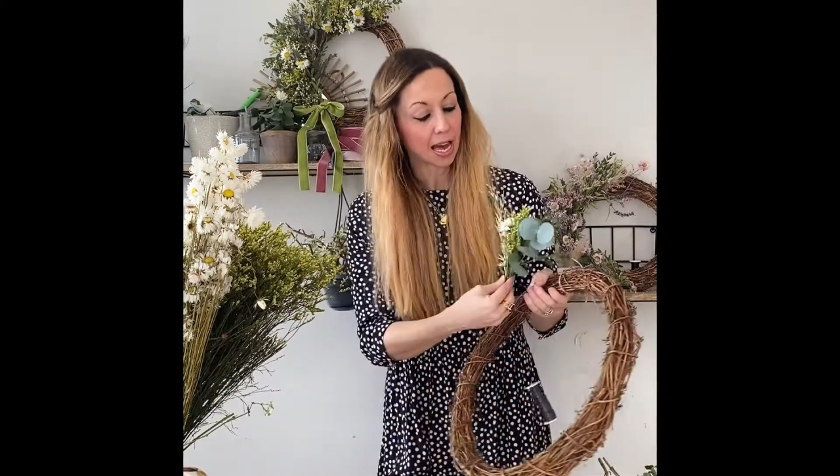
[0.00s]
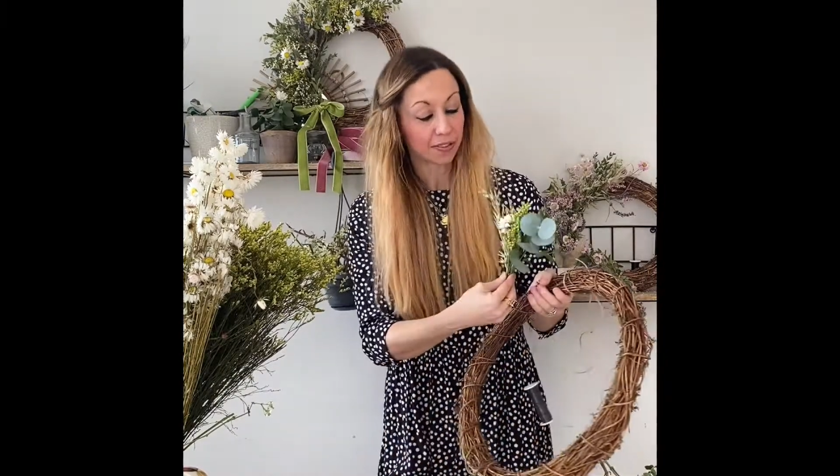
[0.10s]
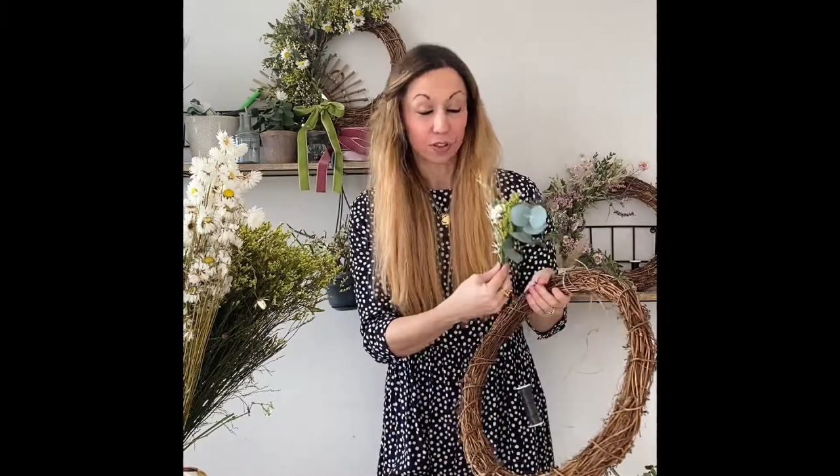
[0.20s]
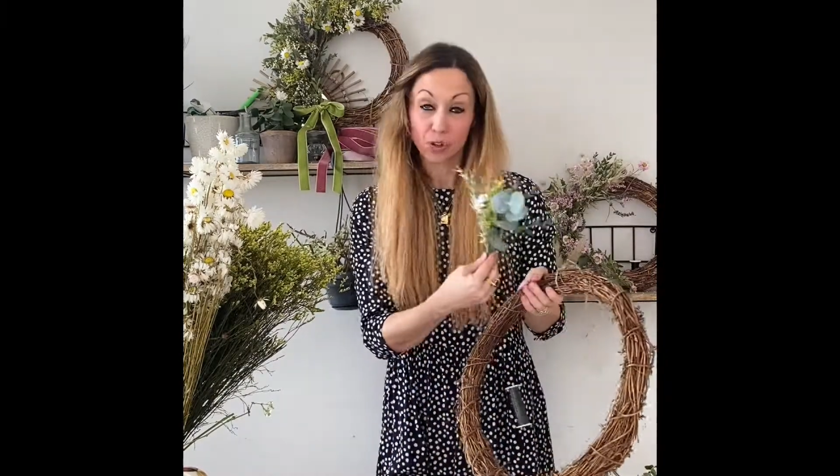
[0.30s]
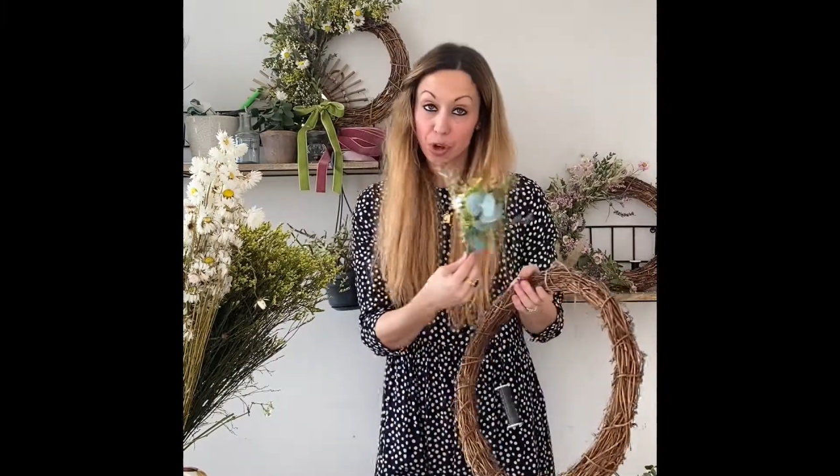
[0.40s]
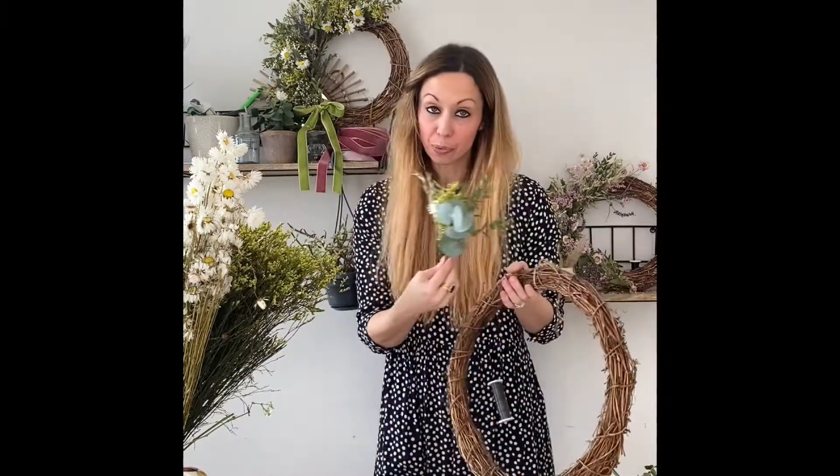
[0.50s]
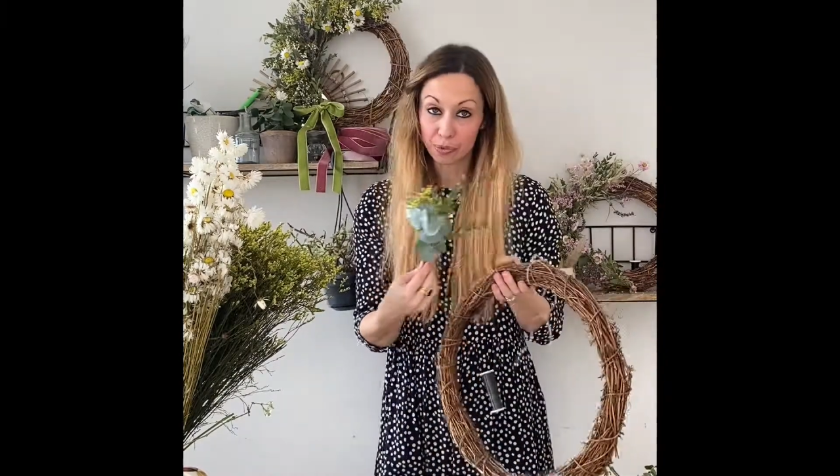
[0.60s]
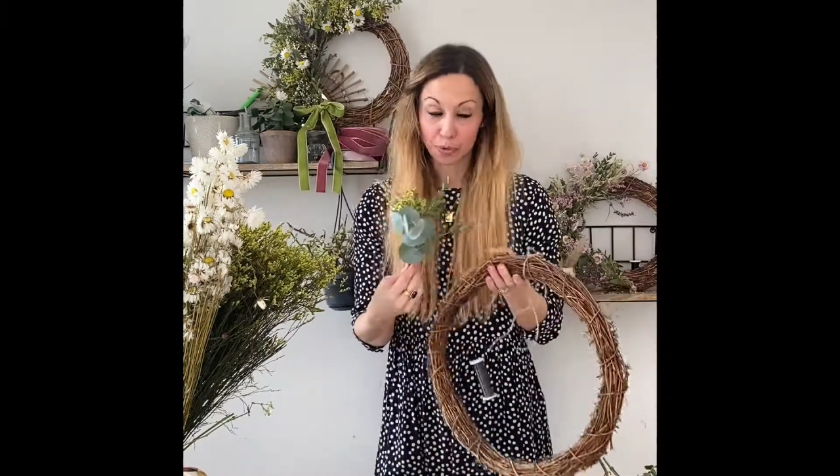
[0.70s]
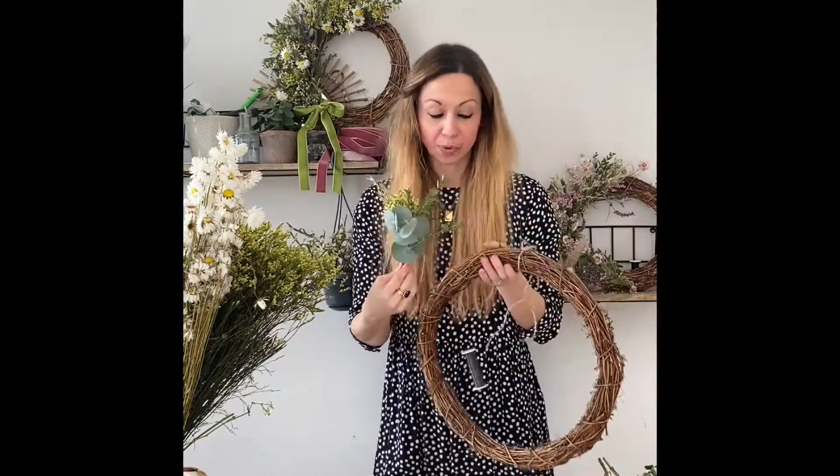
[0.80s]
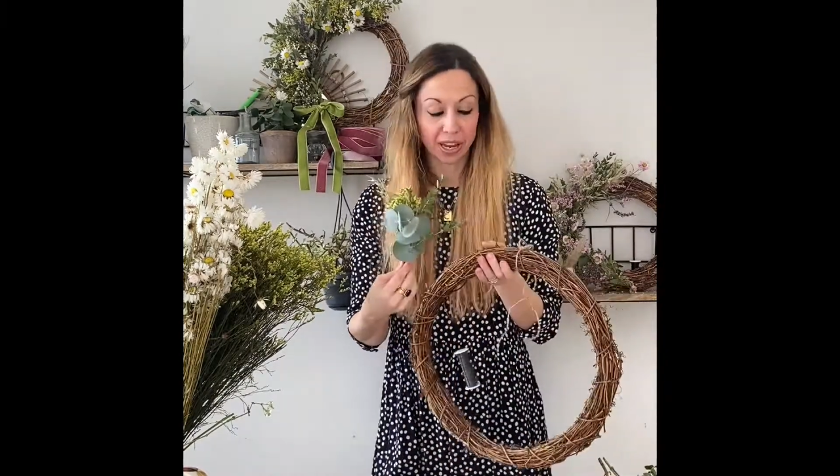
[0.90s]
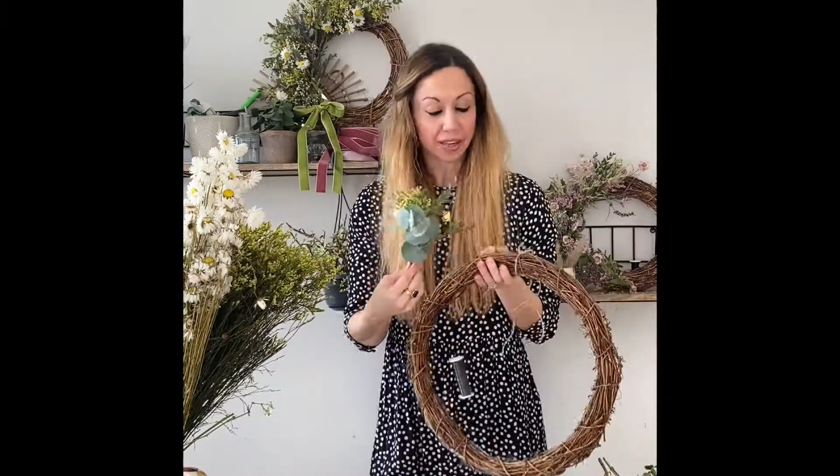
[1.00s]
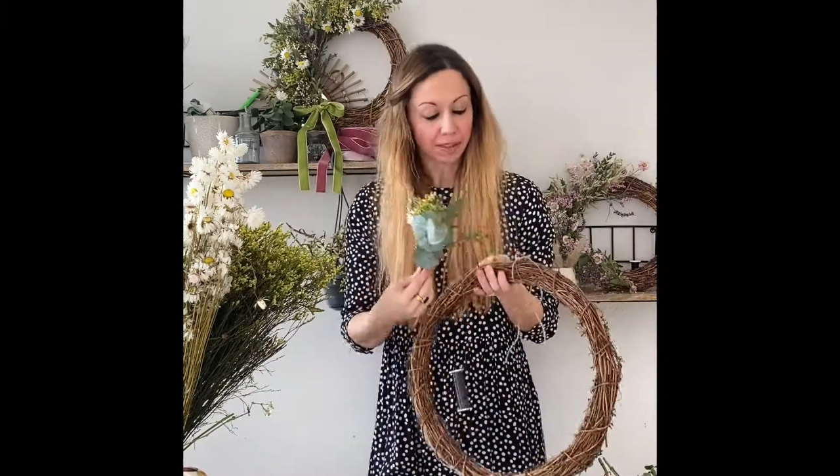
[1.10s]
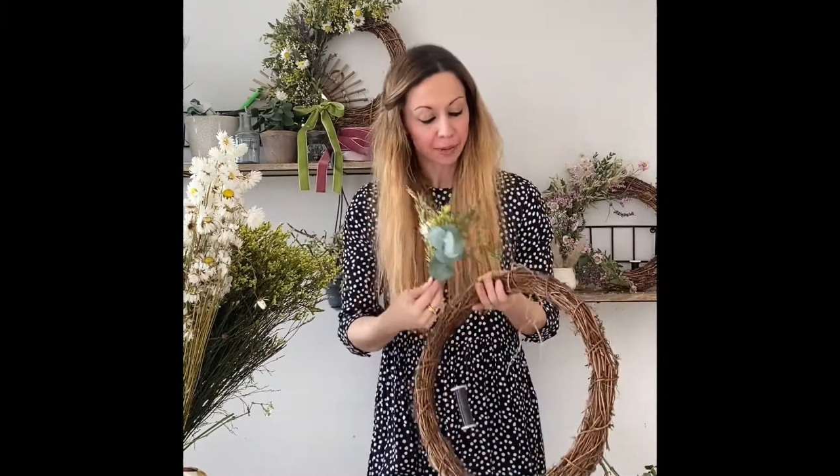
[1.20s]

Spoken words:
the top of the wreath.